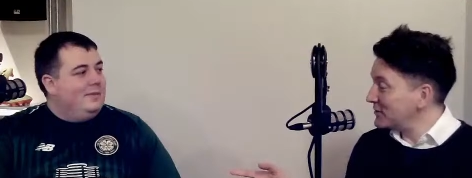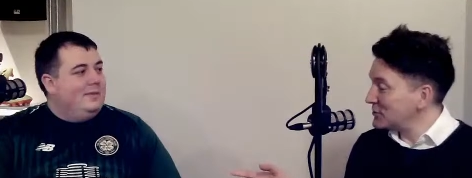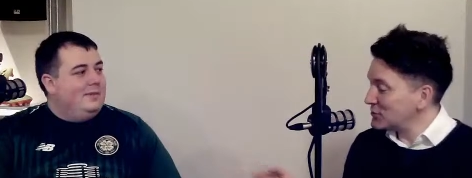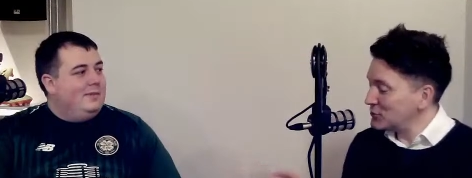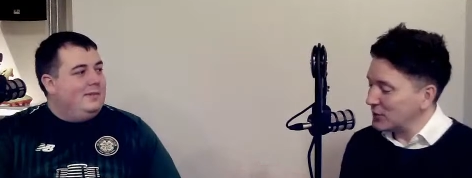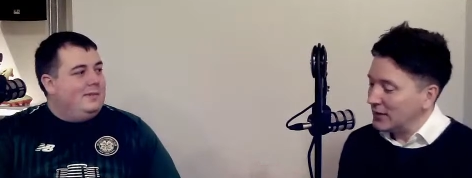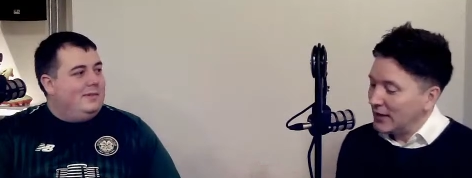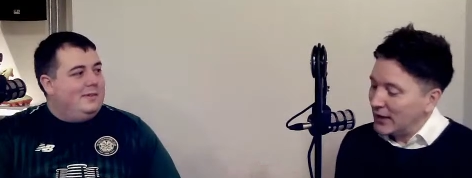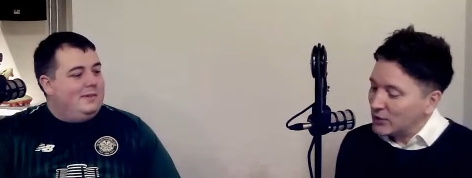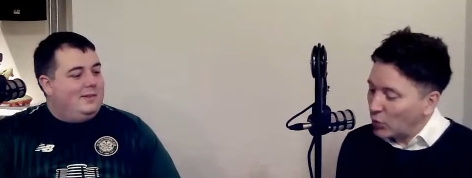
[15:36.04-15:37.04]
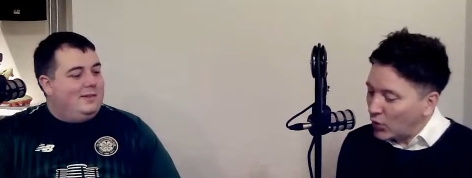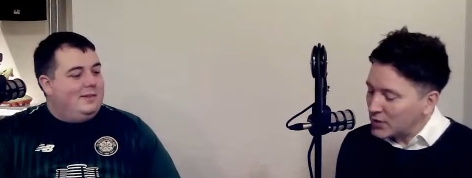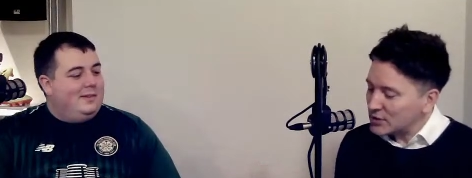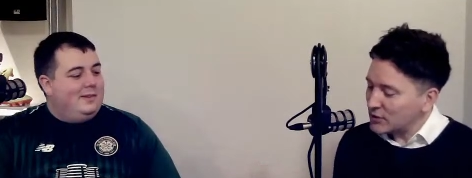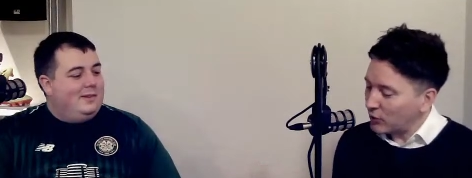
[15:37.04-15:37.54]
Speaker 1: Nicholas story. Talk
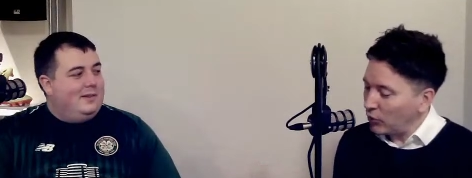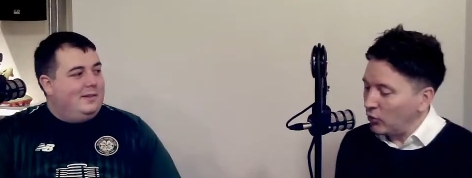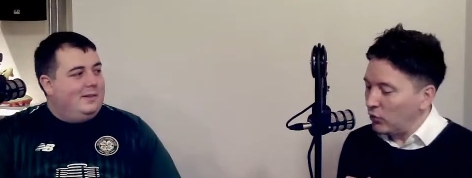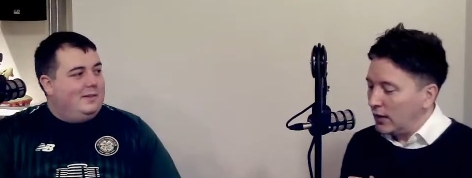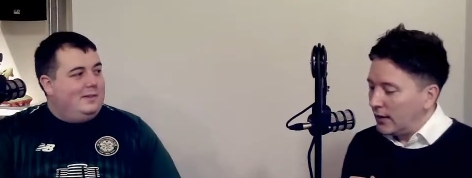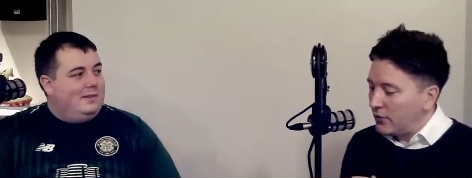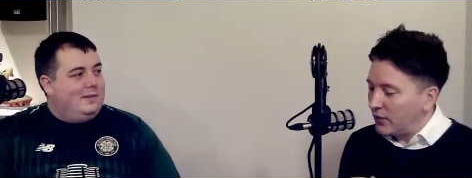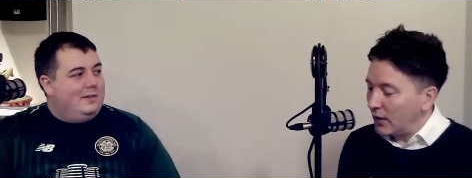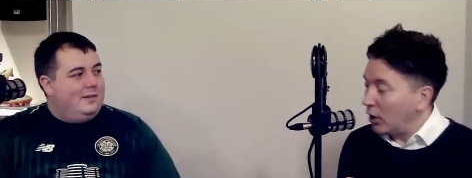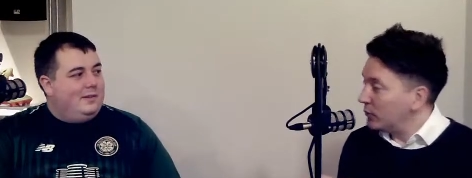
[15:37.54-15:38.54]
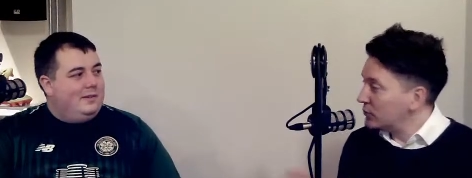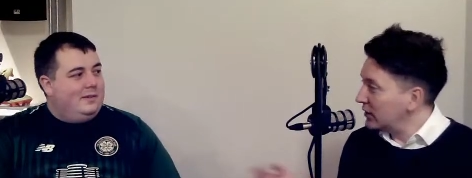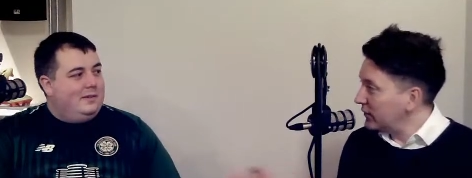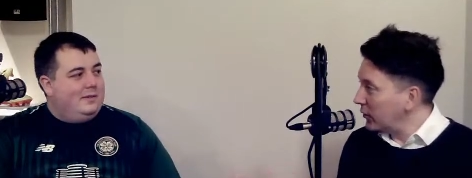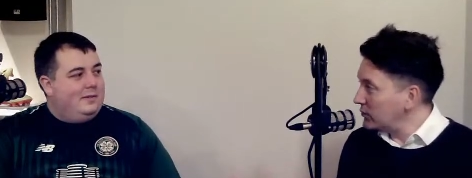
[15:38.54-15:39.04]
us through the ups
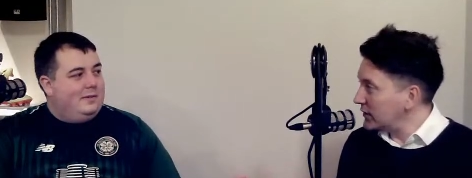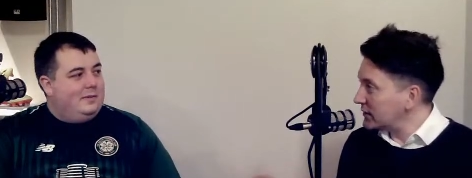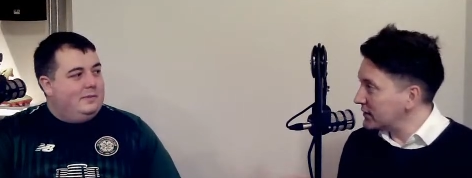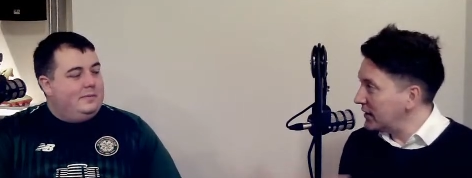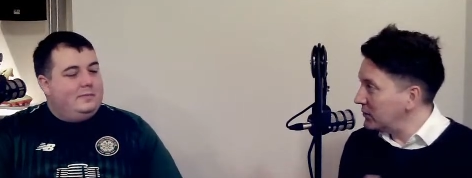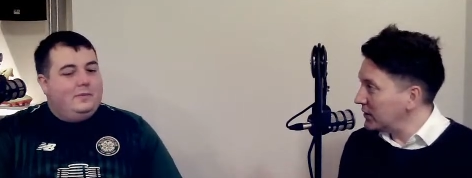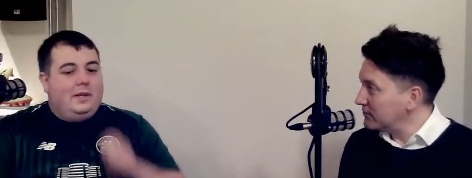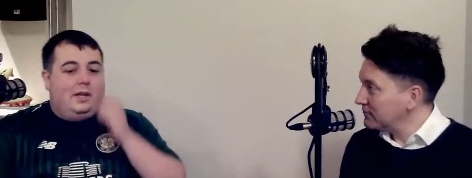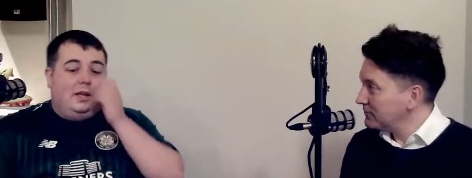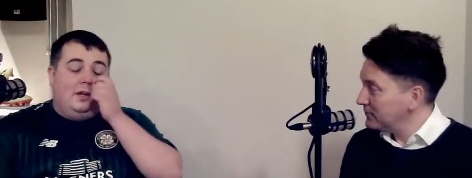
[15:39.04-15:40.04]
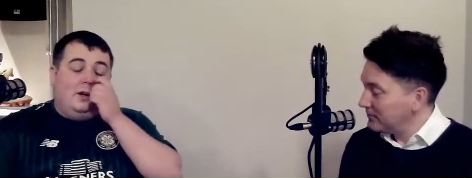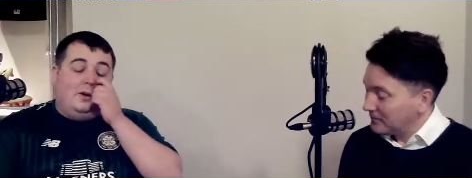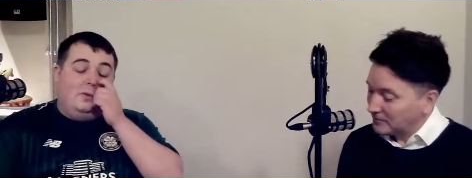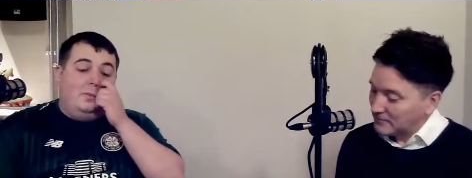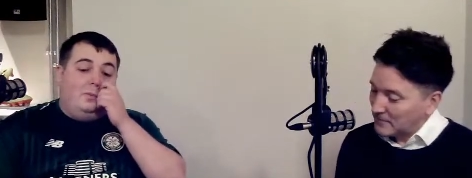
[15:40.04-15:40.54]
and downs of this game Then,
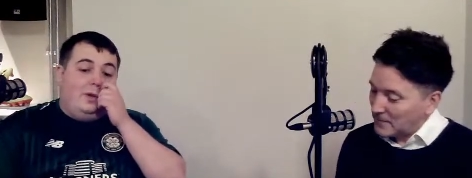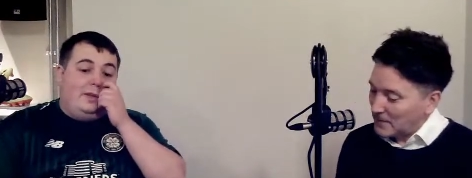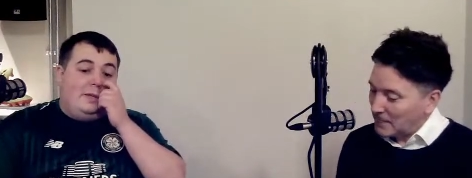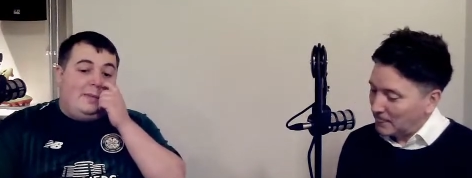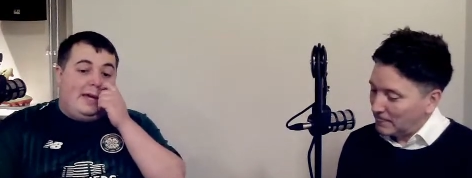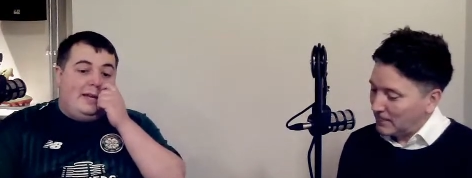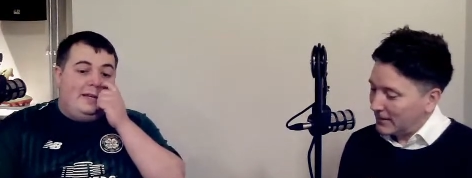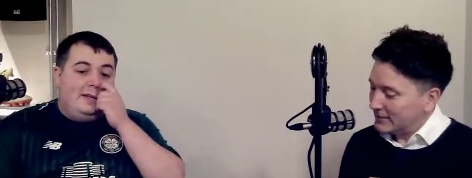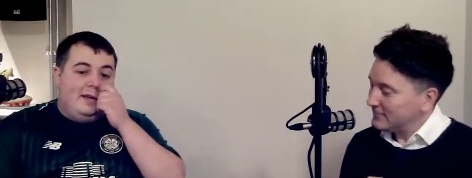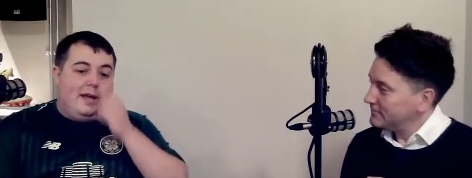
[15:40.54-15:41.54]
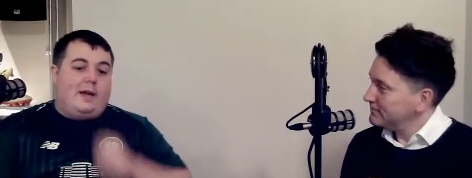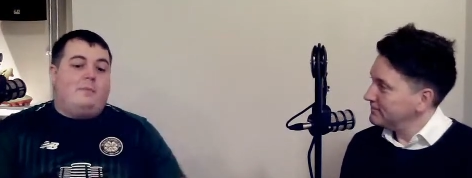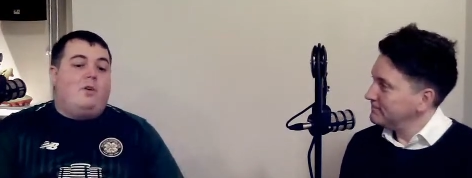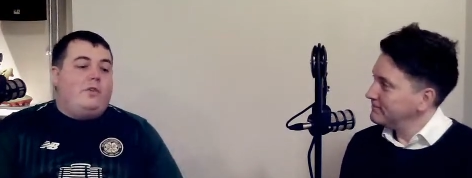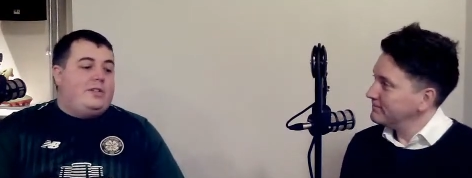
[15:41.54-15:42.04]
Speaker 2: Oh, where do you begin?
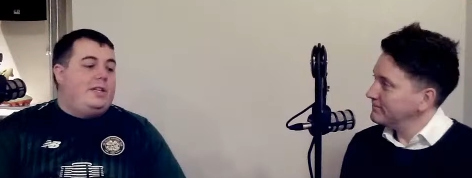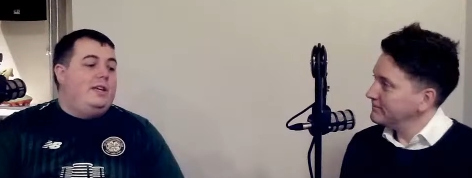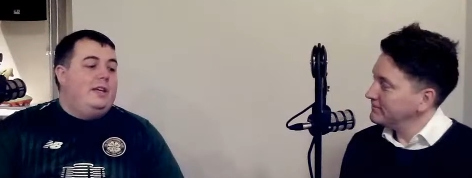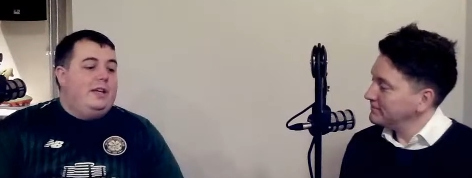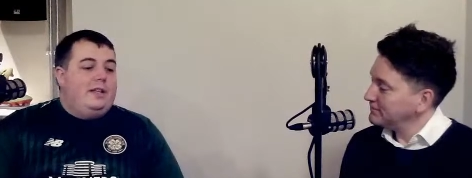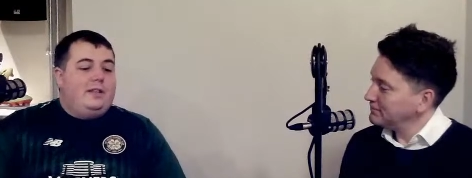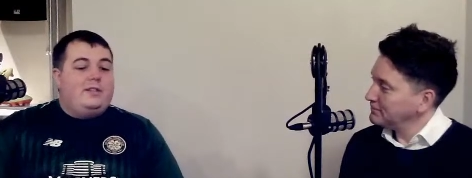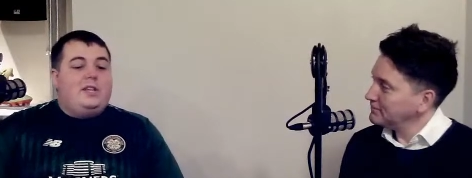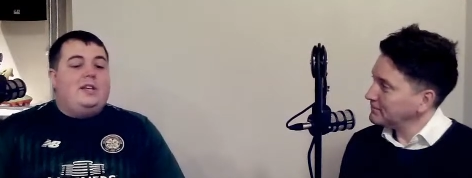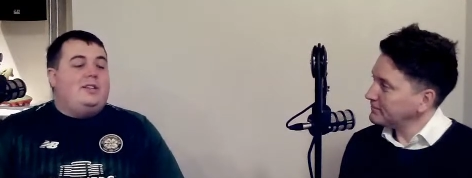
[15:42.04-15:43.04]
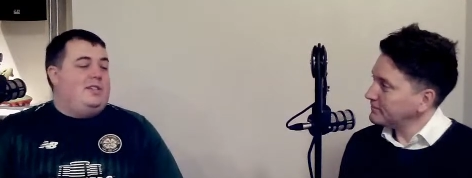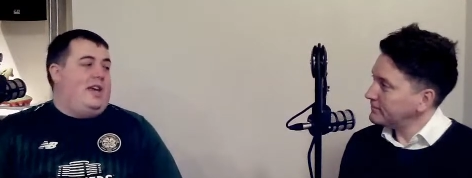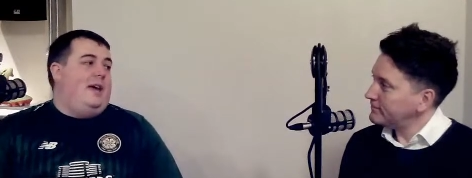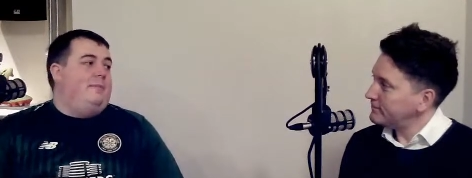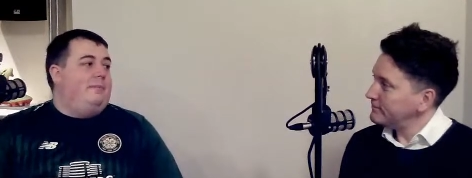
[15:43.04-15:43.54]
Um, obviously, the scene is
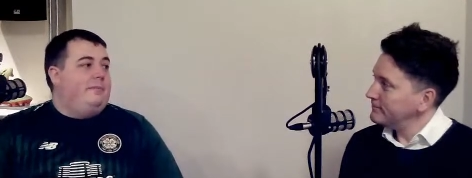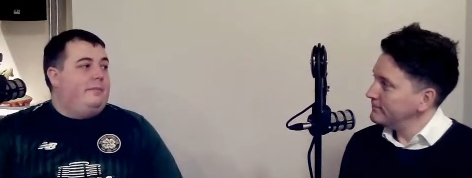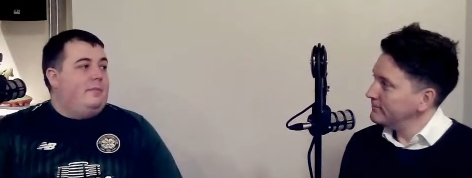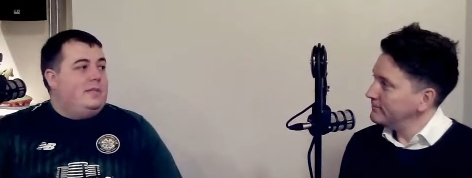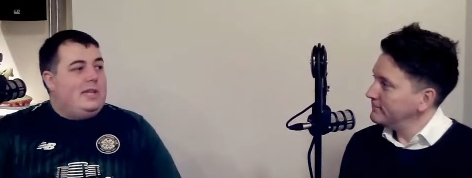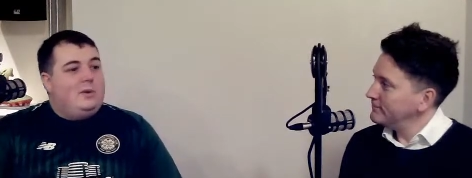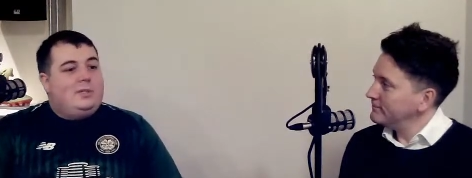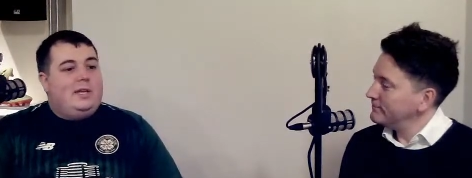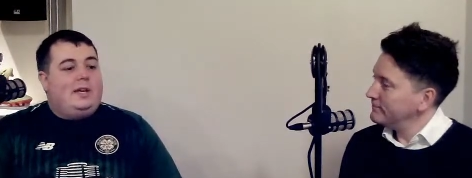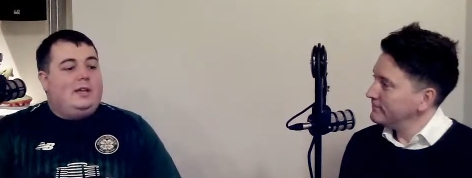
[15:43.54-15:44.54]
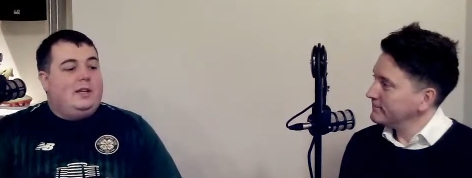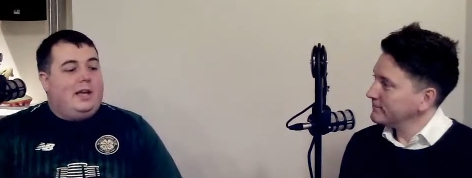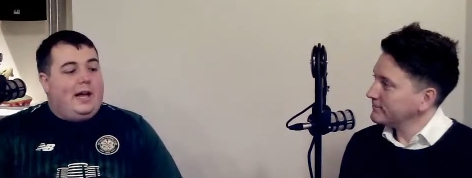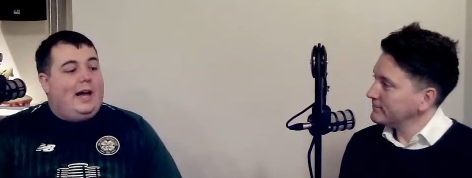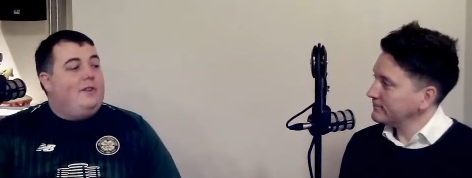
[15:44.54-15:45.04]
set. Celtic
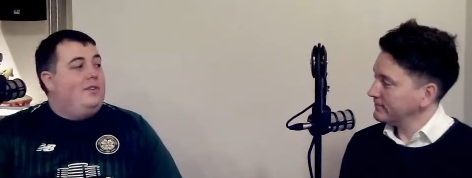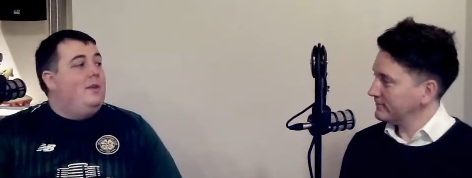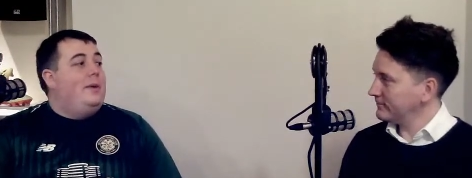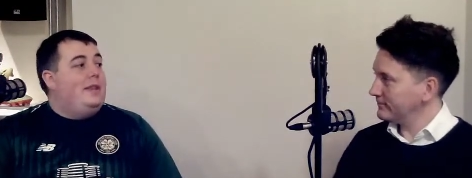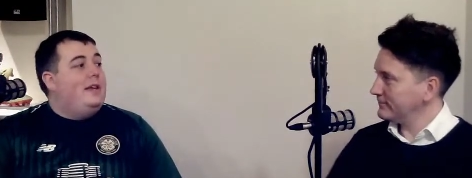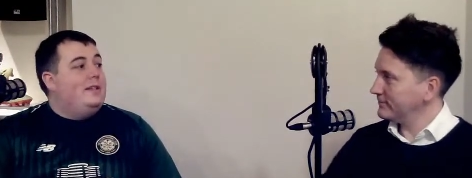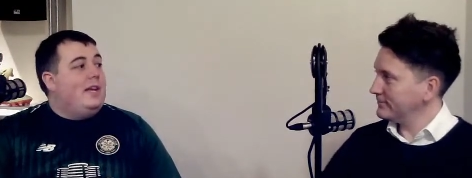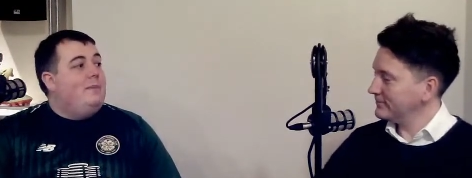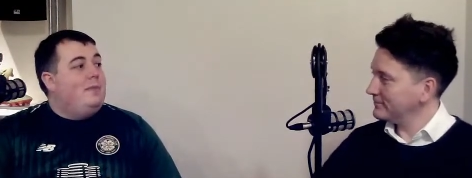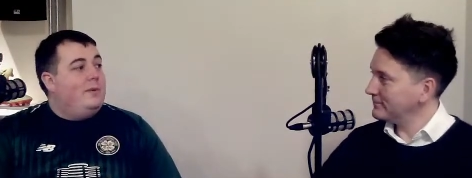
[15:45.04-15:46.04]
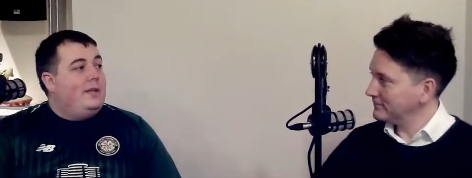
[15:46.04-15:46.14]
have to win this game to